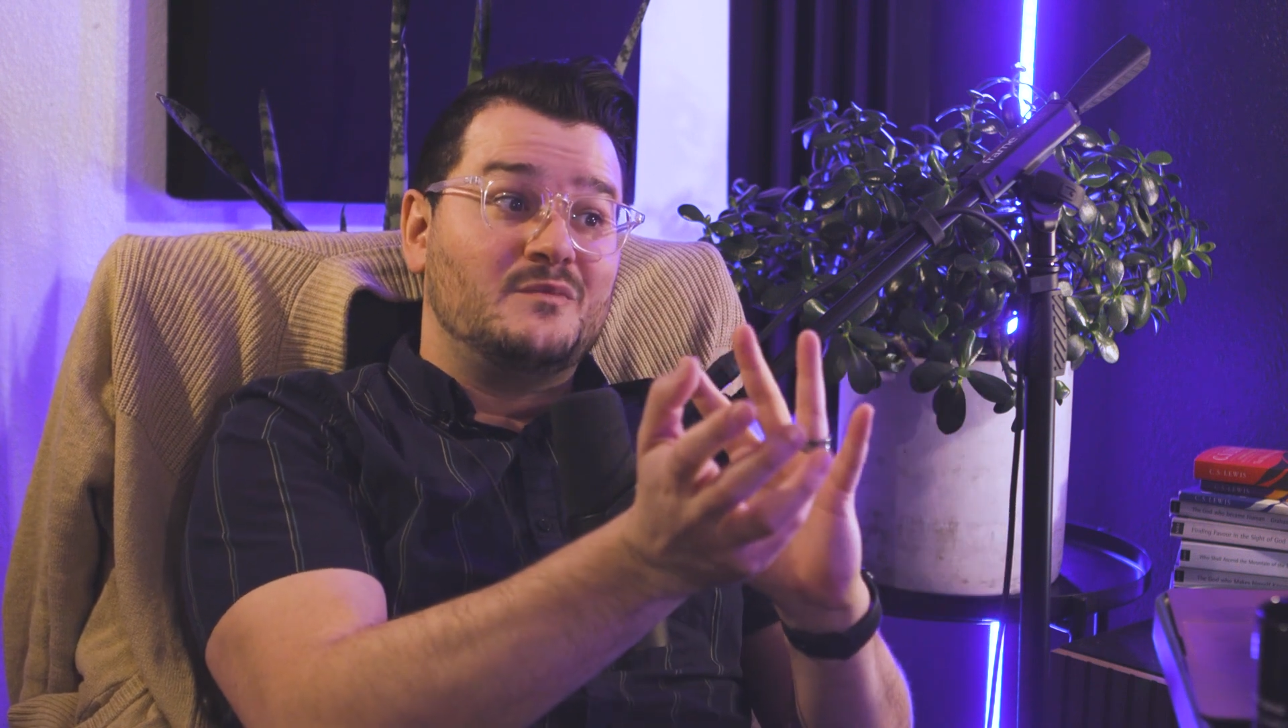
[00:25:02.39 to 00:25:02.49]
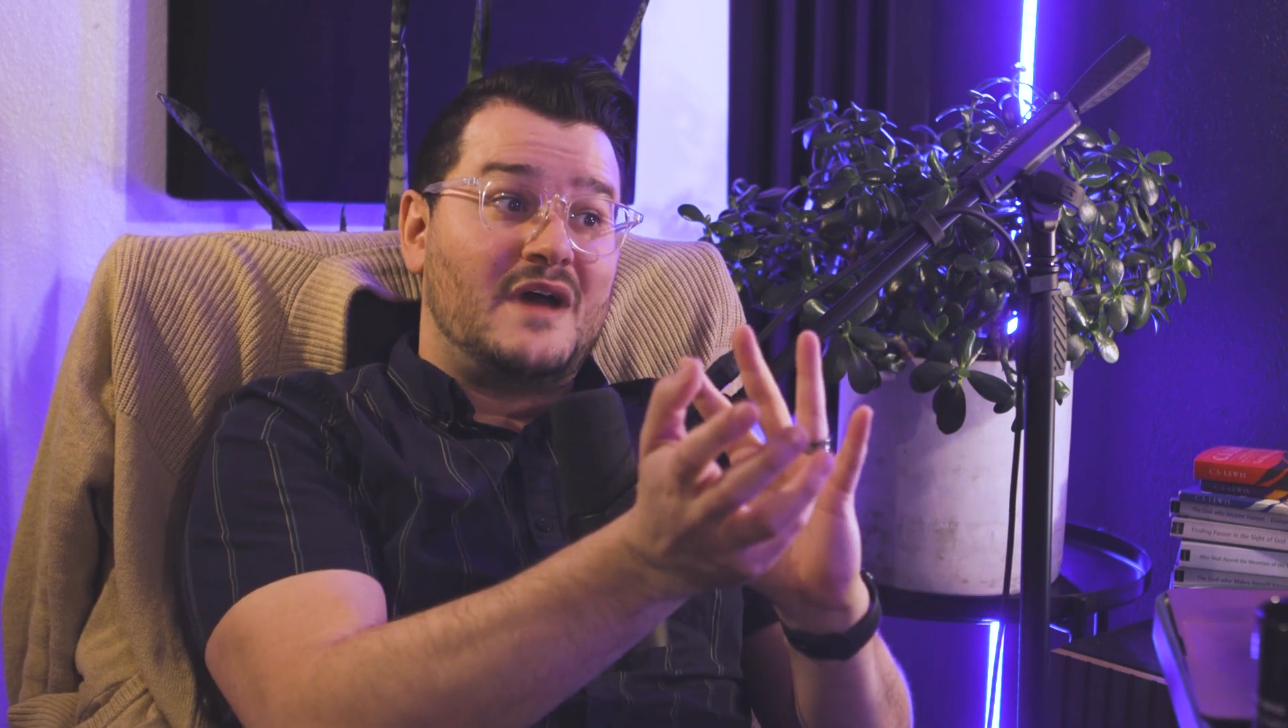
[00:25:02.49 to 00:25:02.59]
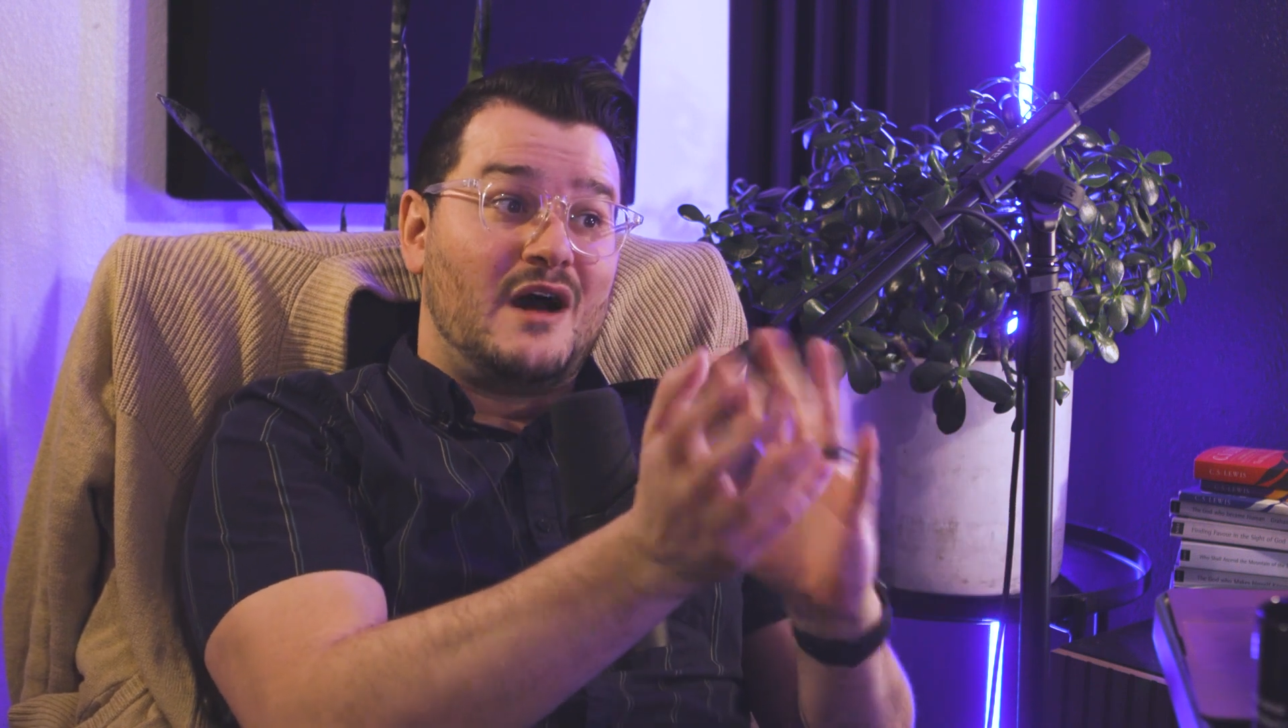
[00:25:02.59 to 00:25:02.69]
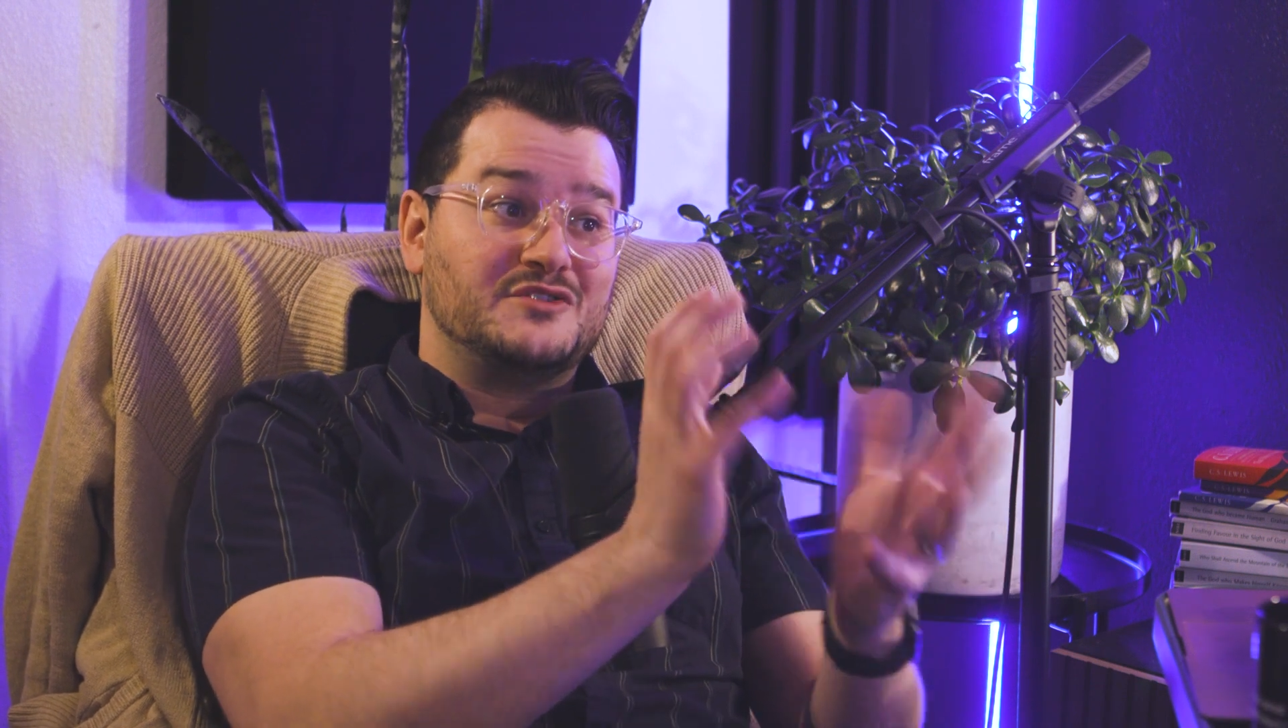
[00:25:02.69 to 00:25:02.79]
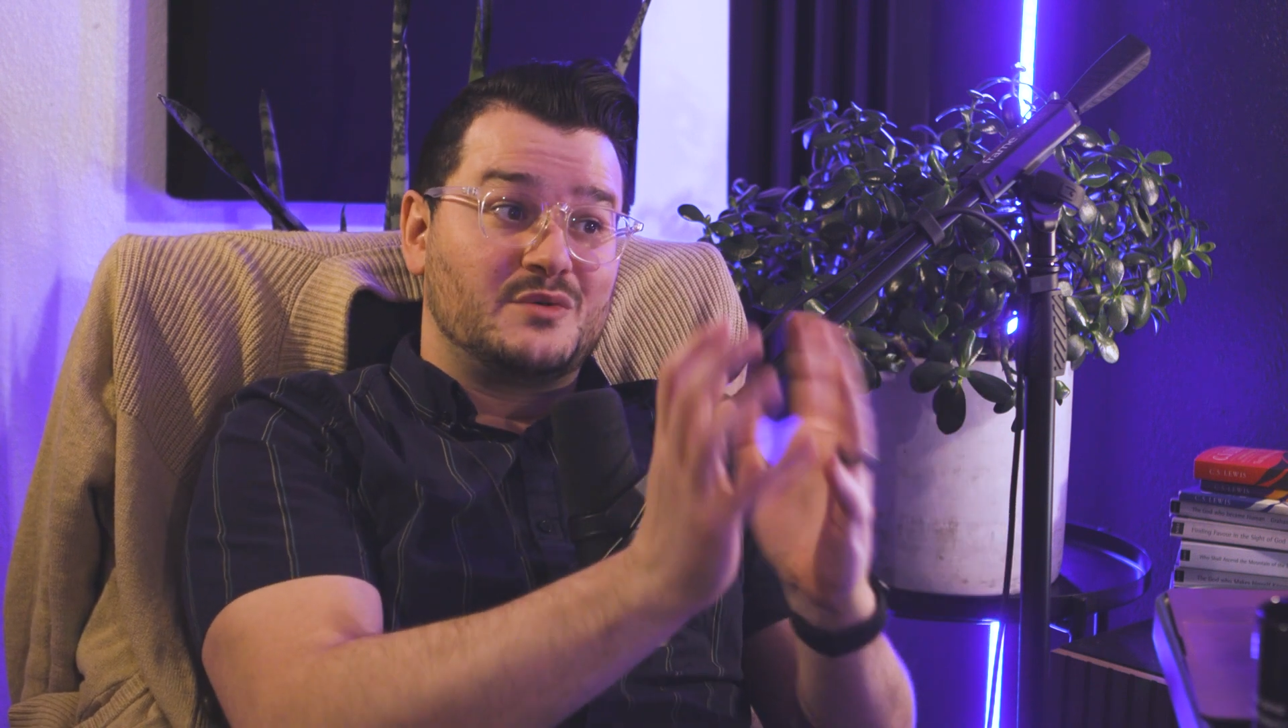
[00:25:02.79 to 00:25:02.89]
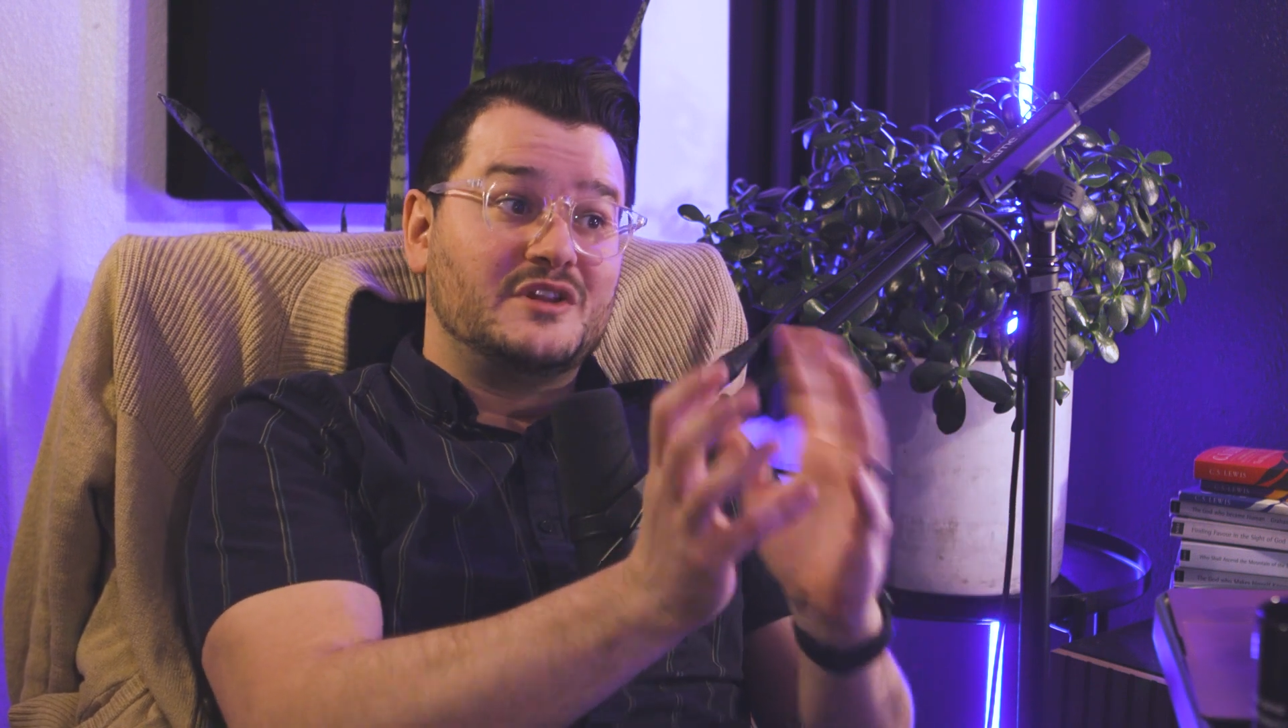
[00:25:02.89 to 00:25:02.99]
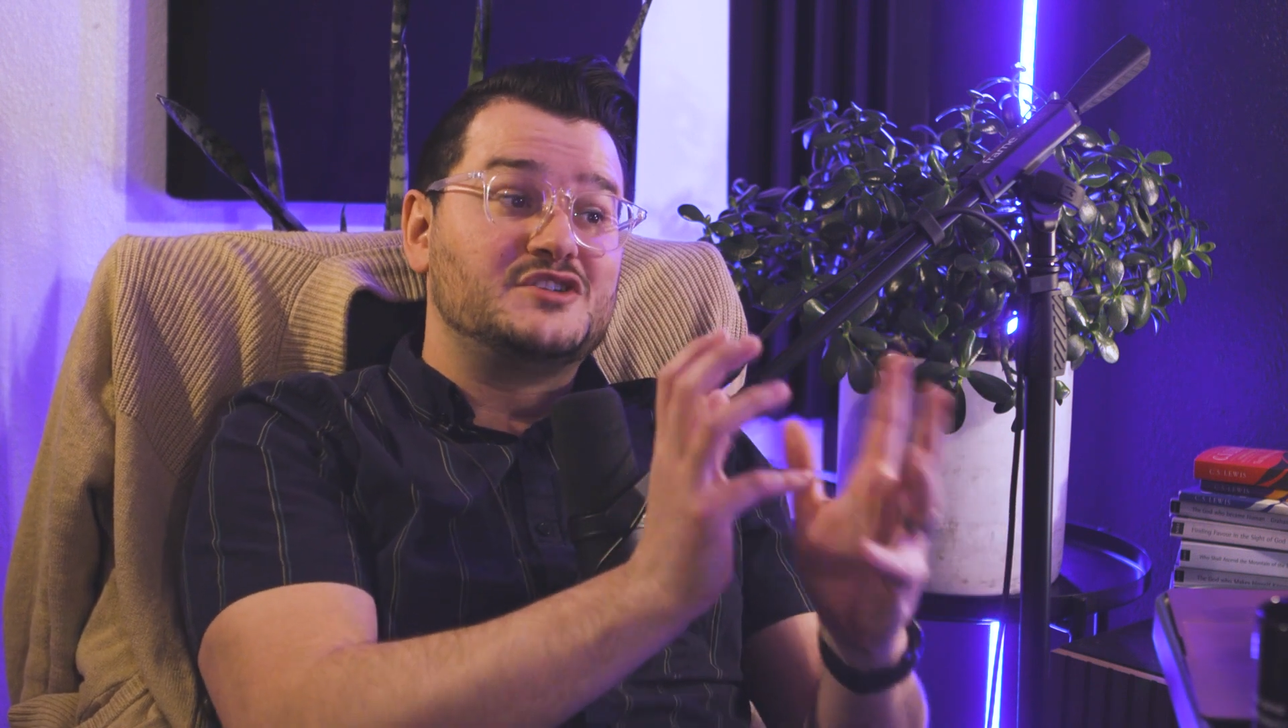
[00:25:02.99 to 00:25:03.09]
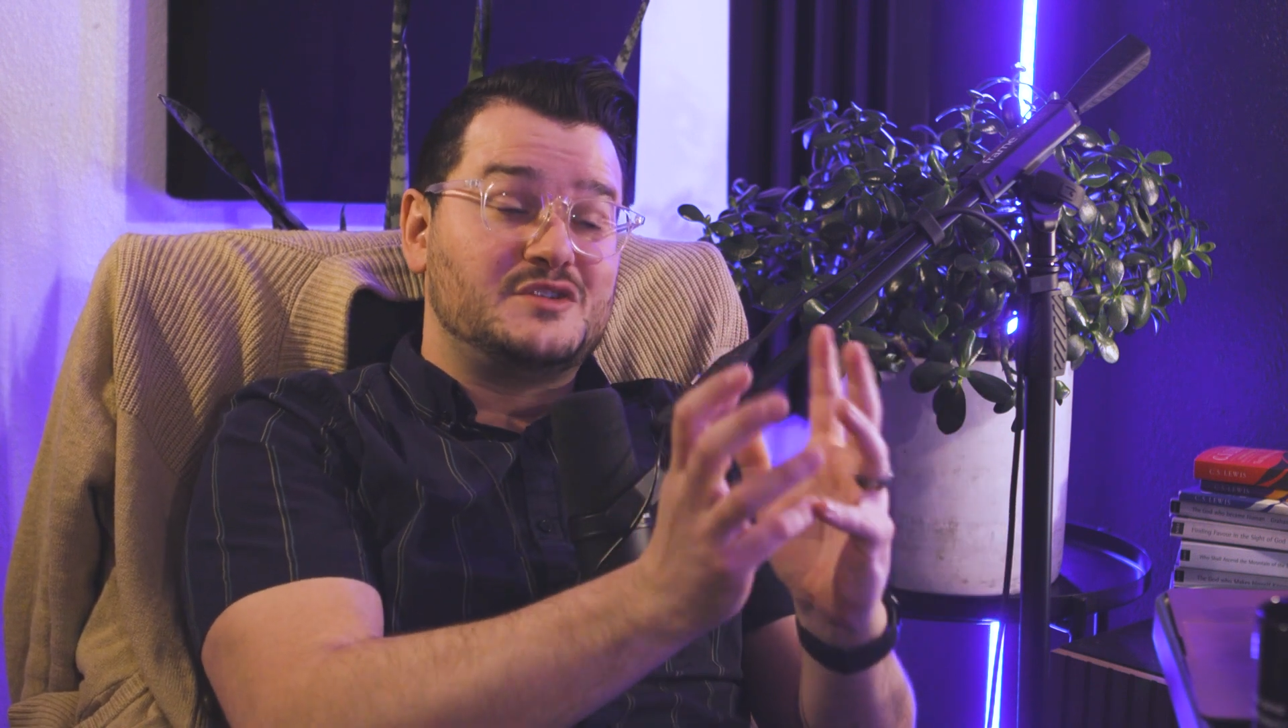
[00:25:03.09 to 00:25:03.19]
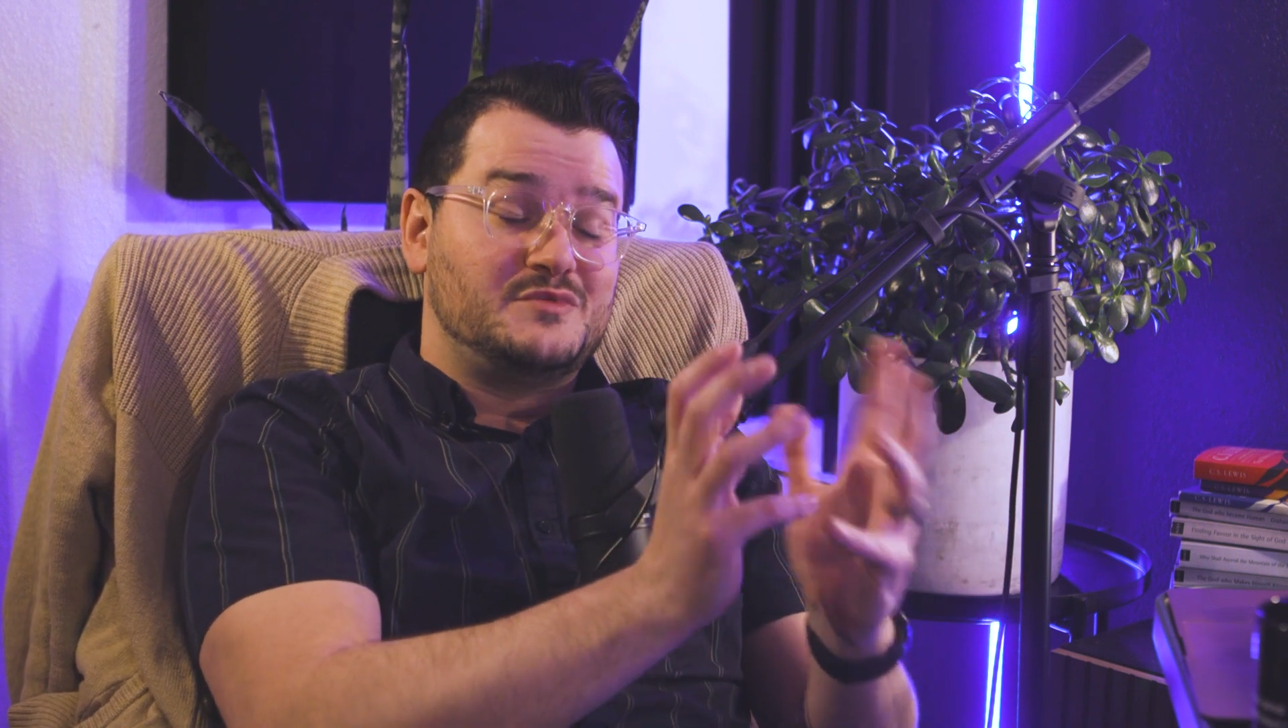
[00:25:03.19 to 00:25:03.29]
how has our relationship